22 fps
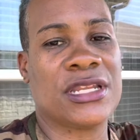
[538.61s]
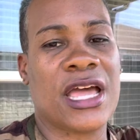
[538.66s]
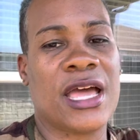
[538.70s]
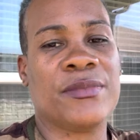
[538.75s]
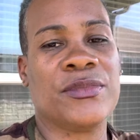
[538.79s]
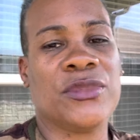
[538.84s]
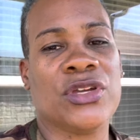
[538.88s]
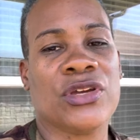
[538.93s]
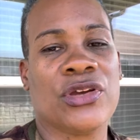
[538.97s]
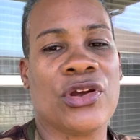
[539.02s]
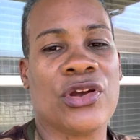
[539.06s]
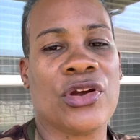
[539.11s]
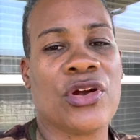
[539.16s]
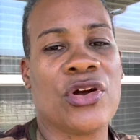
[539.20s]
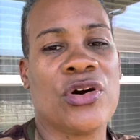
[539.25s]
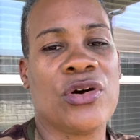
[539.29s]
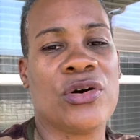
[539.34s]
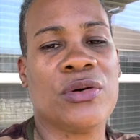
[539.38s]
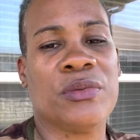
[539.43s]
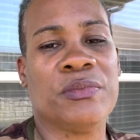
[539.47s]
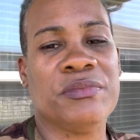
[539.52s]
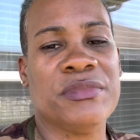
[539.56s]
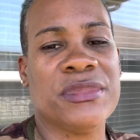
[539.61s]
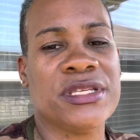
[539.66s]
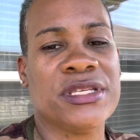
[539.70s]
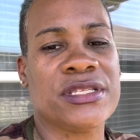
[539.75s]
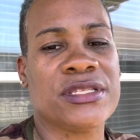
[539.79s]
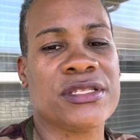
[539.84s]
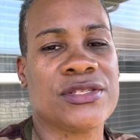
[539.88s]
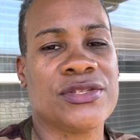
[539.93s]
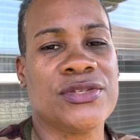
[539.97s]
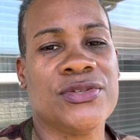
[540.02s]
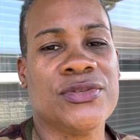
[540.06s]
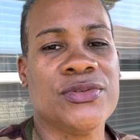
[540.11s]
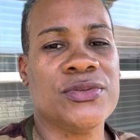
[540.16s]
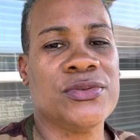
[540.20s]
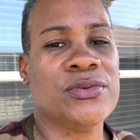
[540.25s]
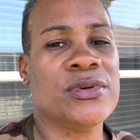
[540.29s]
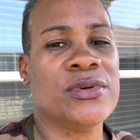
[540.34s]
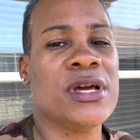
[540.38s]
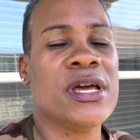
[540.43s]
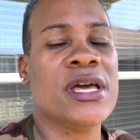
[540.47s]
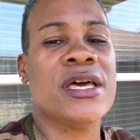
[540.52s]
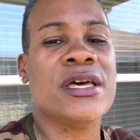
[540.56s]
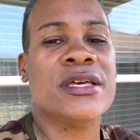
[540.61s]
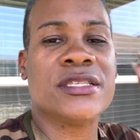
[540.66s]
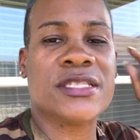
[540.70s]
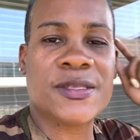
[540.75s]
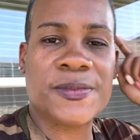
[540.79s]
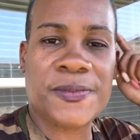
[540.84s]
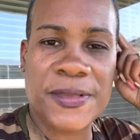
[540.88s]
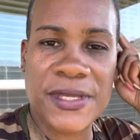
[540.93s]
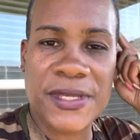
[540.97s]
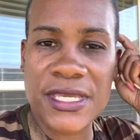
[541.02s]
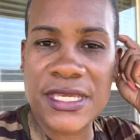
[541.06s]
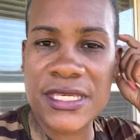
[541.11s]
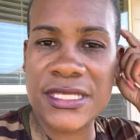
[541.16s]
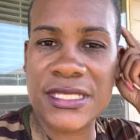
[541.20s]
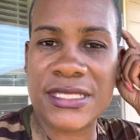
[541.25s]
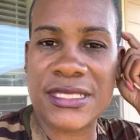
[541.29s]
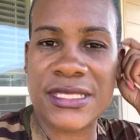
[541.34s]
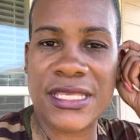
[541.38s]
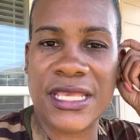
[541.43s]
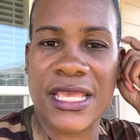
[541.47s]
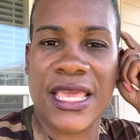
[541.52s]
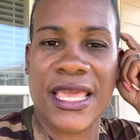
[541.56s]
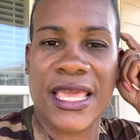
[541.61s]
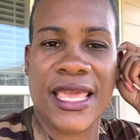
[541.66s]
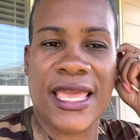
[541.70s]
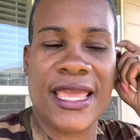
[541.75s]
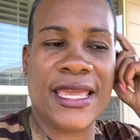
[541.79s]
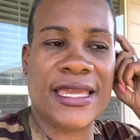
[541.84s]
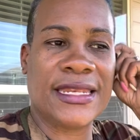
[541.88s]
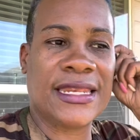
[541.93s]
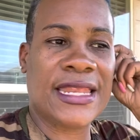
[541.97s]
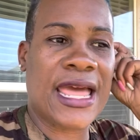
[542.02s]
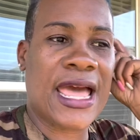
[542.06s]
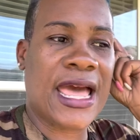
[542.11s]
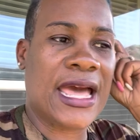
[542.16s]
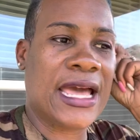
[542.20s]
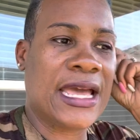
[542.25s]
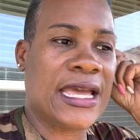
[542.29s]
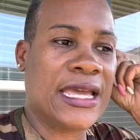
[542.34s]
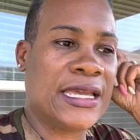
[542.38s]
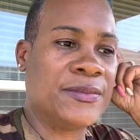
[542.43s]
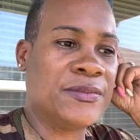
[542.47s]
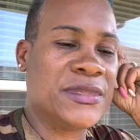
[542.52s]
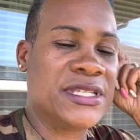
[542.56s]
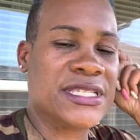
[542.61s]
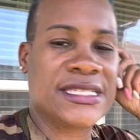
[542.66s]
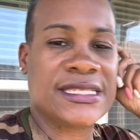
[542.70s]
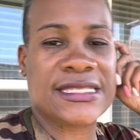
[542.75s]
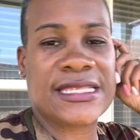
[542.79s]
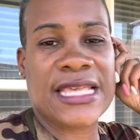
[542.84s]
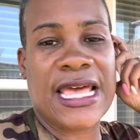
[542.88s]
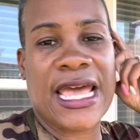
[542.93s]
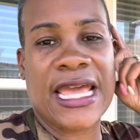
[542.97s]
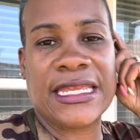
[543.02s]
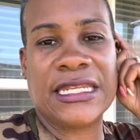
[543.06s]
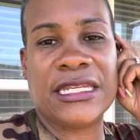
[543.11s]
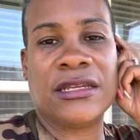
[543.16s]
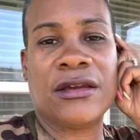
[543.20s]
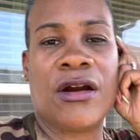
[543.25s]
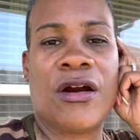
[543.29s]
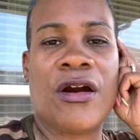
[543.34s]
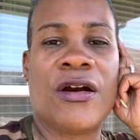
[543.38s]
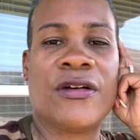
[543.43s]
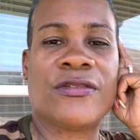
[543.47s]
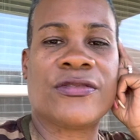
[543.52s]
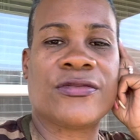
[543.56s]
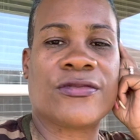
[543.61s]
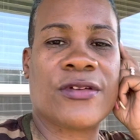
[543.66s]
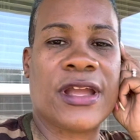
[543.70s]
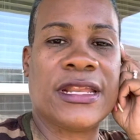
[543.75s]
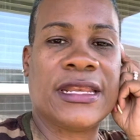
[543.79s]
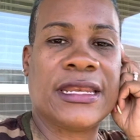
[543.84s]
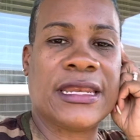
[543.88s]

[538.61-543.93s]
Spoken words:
I'm your girl, MzTU Speaks, and I'm signing off right